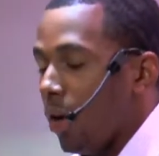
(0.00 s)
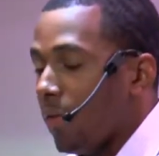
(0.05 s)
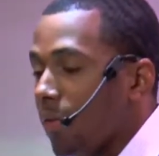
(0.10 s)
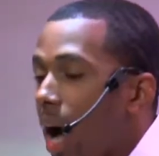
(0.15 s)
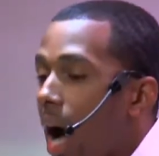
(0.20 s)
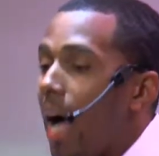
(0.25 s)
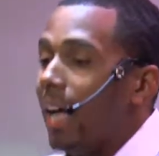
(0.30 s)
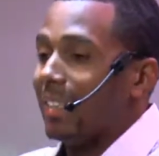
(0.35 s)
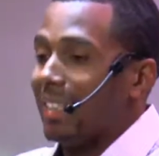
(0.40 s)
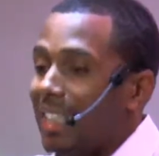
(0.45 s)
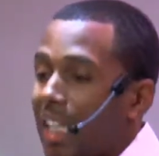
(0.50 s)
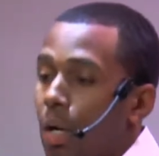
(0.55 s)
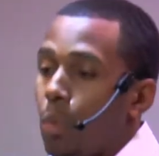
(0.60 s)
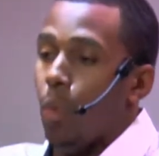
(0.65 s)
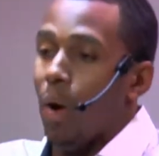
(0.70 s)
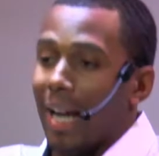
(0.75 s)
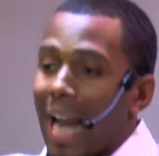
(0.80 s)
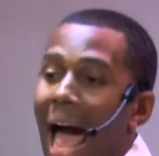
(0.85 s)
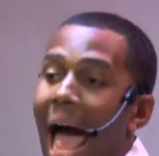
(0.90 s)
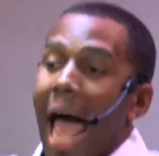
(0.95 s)
of God. See,
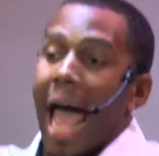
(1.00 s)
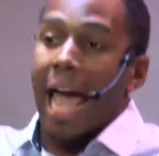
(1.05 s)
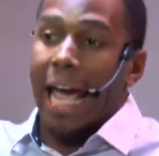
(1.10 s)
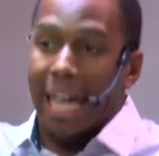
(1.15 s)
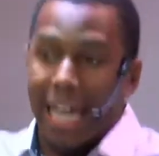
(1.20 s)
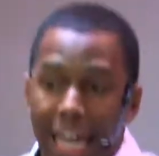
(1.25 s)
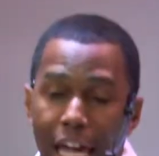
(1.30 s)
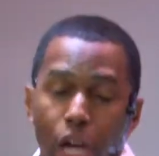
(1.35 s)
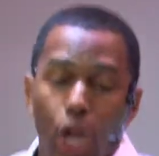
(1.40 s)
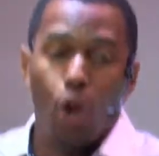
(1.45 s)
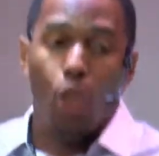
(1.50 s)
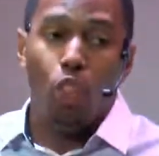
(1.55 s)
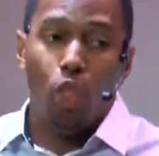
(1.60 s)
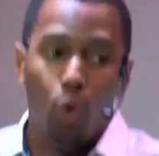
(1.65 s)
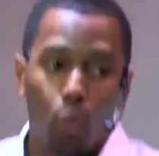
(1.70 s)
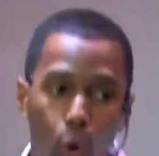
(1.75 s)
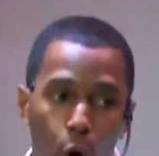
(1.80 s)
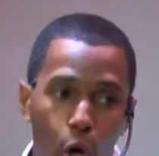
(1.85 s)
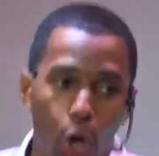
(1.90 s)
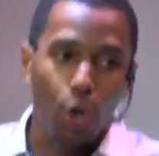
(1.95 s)
when I hear
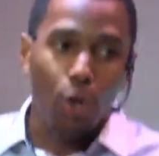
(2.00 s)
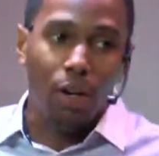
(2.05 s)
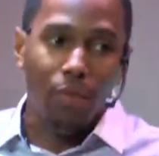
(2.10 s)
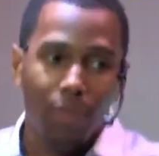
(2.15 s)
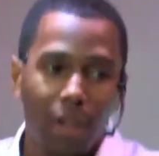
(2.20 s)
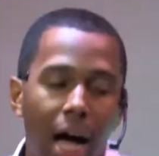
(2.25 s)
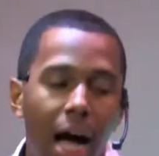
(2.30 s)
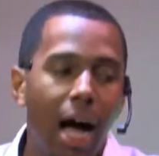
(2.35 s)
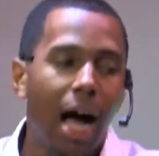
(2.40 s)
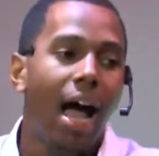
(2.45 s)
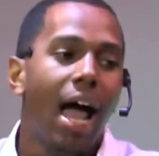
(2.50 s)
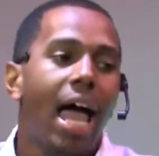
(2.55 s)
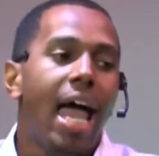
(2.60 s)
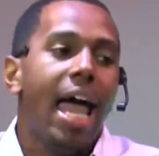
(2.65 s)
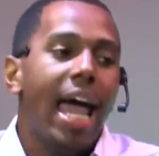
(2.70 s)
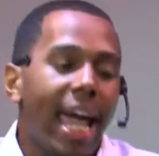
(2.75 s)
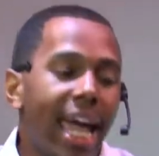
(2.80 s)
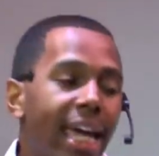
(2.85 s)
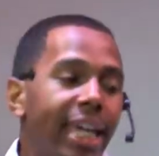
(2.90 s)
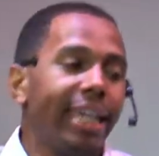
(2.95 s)
the word of God,
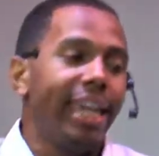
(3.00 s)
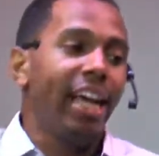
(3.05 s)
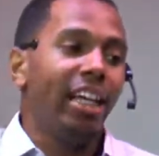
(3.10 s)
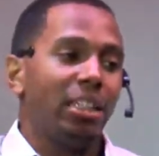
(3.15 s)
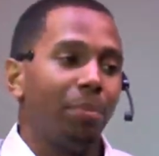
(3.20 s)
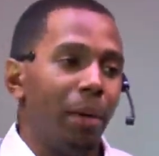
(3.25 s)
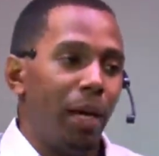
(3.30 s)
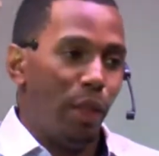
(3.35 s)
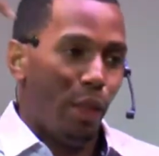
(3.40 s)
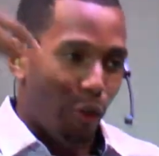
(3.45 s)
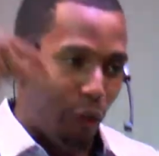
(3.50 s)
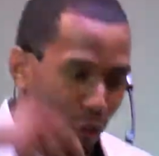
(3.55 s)
it gives me the